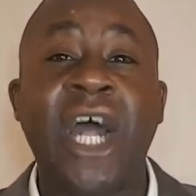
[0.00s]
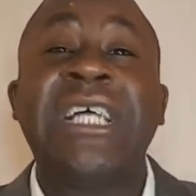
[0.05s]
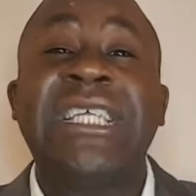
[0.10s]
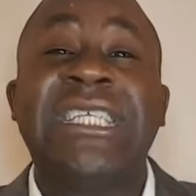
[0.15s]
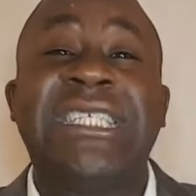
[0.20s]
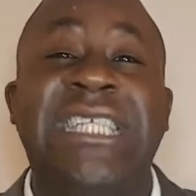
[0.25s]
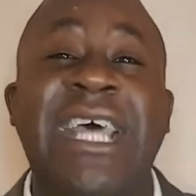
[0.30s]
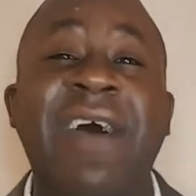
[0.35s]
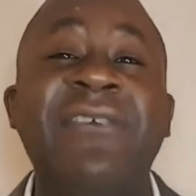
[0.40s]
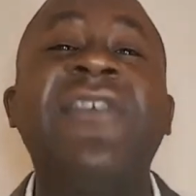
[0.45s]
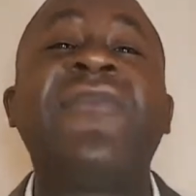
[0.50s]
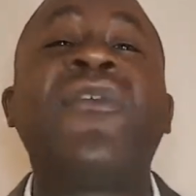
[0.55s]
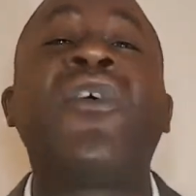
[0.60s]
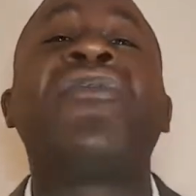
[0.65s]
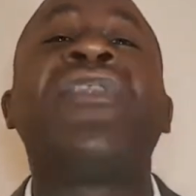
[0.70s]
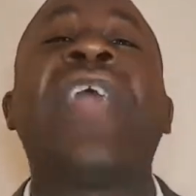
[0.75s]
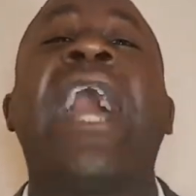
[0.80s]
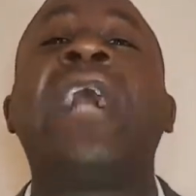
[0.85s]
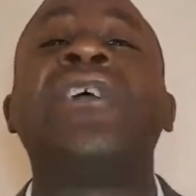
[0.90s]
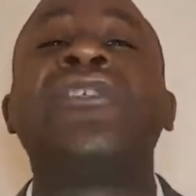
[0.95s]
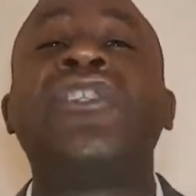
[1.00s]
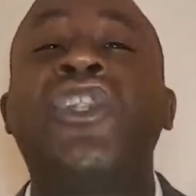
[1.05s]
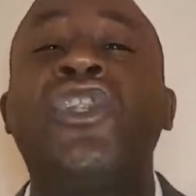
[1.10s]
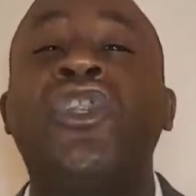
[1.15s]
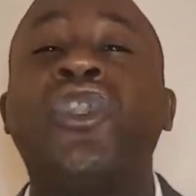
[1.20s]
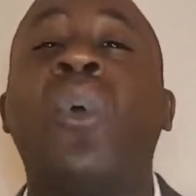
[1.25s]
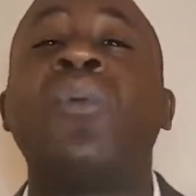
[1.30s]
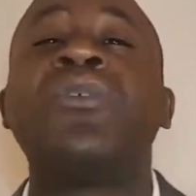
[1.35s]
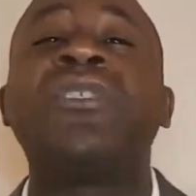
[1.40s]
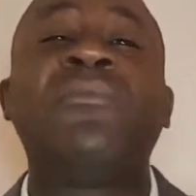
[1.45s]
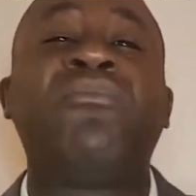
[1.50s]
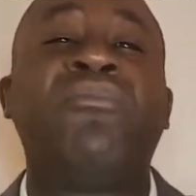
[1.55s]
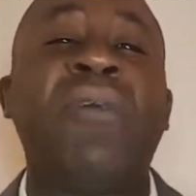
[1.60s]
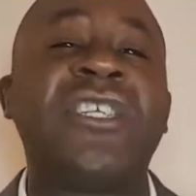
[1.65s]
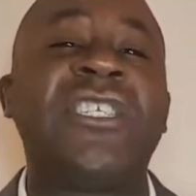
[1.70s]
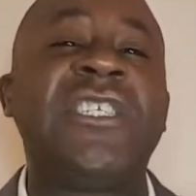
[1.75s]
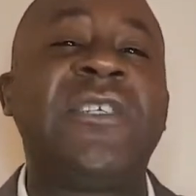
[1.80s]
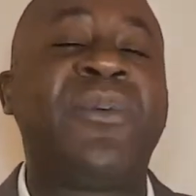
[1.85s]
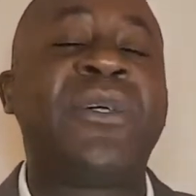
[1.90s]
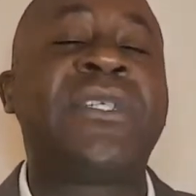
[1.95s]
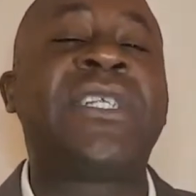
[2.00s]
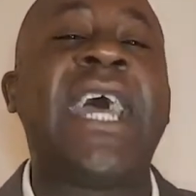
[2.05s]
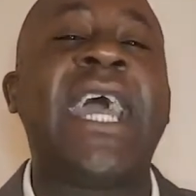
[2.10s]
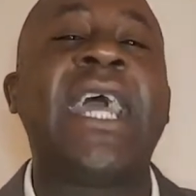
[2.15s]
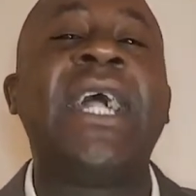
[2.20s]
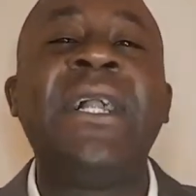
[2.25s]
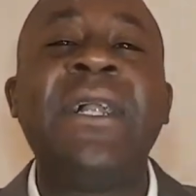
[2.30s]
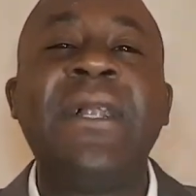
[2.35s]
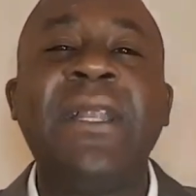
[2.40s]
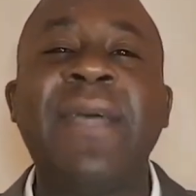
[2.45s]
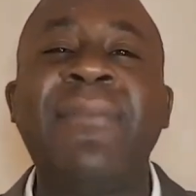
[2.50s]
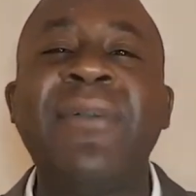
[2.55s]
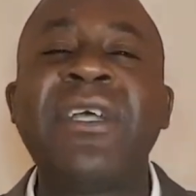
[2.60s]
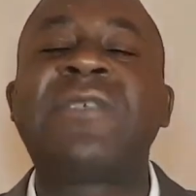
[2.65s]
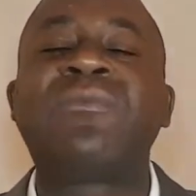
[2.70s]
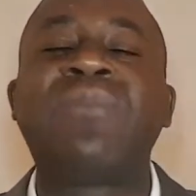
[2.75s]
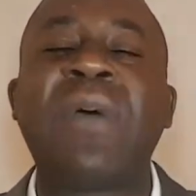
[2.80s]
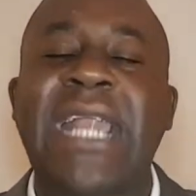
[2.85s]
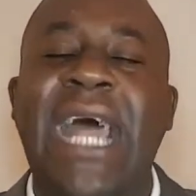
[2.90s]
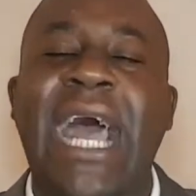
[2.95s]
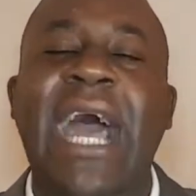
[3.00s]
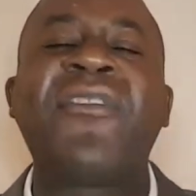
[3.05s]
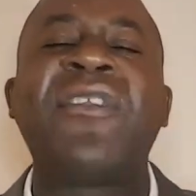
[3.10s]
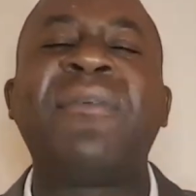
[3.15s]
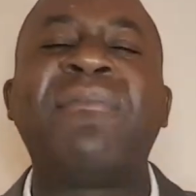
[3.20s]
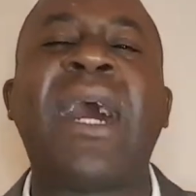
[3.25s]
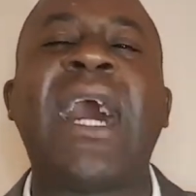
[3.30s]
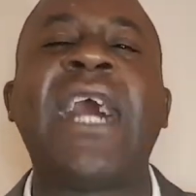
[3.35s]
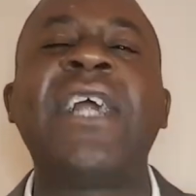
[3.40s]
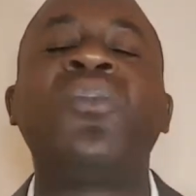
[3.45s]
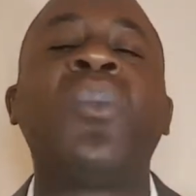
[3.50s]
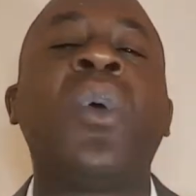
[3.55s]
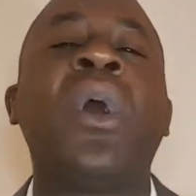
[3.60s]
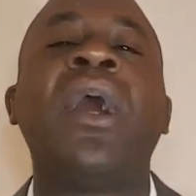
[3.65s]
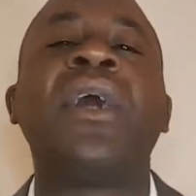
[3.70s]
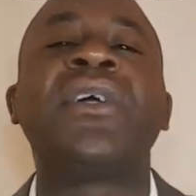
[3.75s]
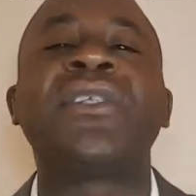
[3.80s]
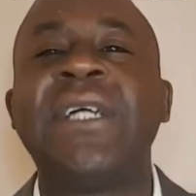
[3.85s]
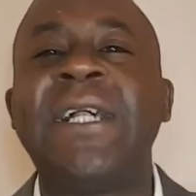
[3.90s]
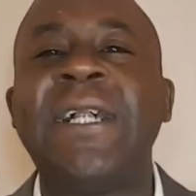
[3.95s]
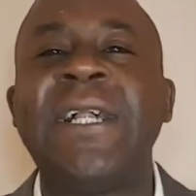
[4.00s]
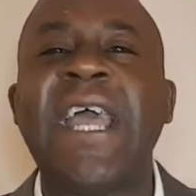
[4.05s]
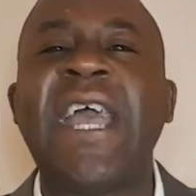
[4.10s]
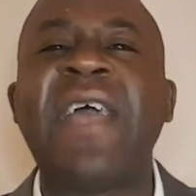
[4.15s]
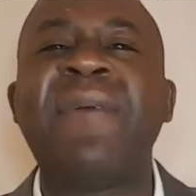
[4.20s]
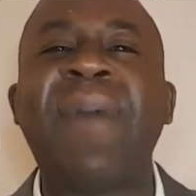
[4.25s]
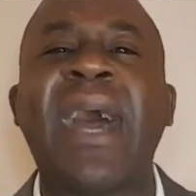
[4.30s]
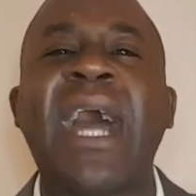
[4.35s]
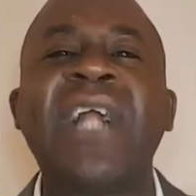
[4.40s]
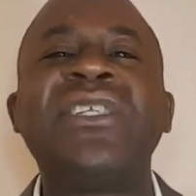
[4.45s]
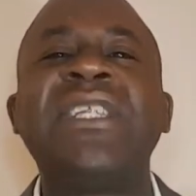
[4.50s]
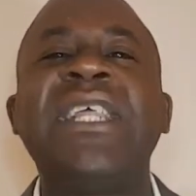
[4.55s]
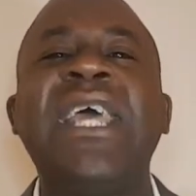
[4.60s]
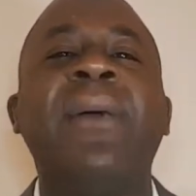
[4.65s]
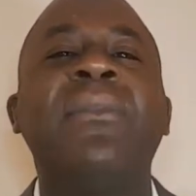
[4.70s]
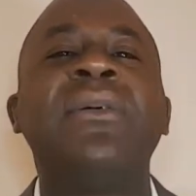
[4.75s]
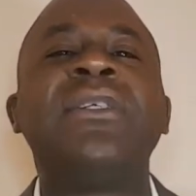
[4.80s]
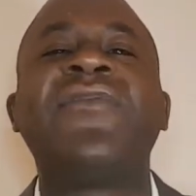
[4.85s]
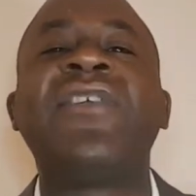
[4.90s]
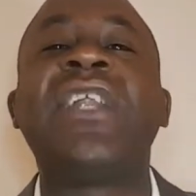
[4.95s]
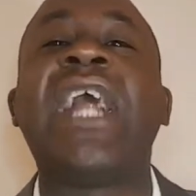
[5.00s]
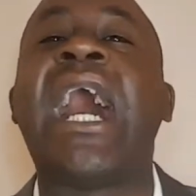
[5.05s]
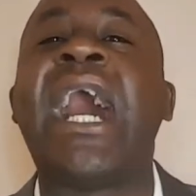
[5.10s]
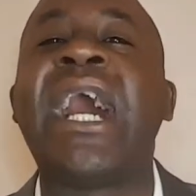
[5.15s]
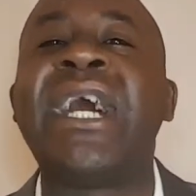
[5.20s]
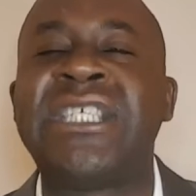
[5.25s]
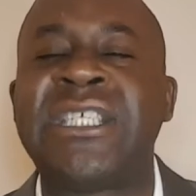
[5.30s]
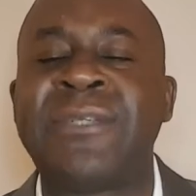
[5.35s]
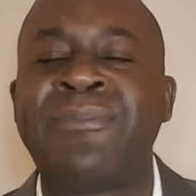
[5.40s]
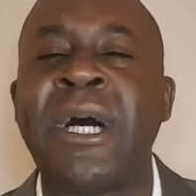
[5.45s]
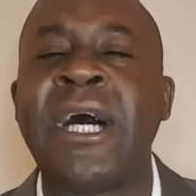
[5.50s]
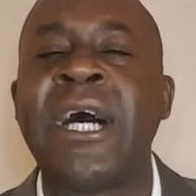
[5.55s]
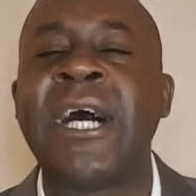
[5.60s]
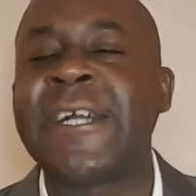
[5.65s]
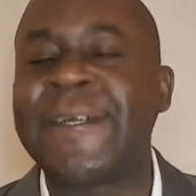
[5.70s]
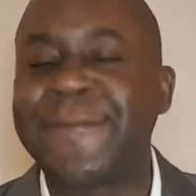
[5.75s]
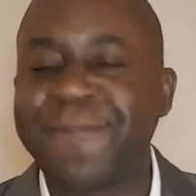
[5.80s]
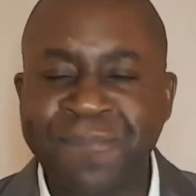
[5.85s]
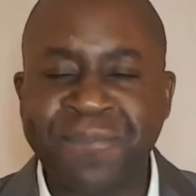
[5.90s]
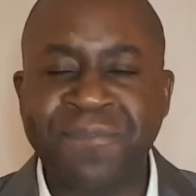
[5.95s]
74,000 thoughts and impressions per day. Let me explain how the mind works. Imagine the image of an iceberg.